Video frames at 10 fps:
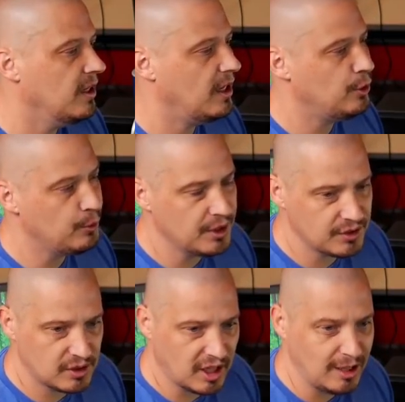And you
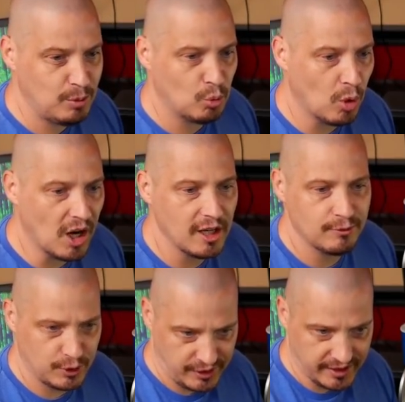just type Y
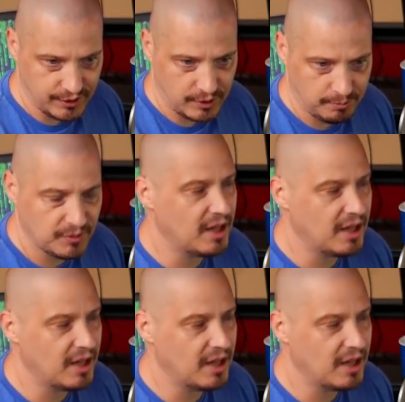for yes.